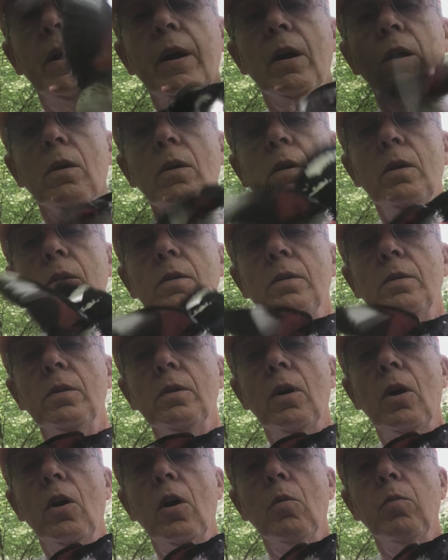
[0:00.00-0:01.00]
male,
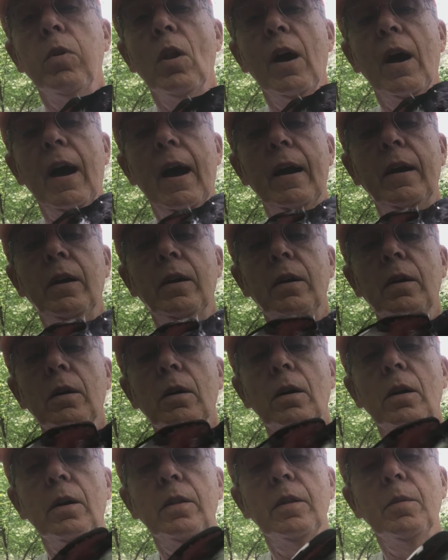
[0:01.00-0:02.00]
all black
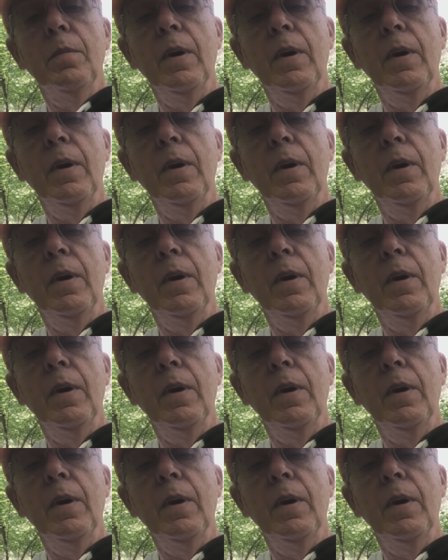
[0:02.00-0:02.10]
on the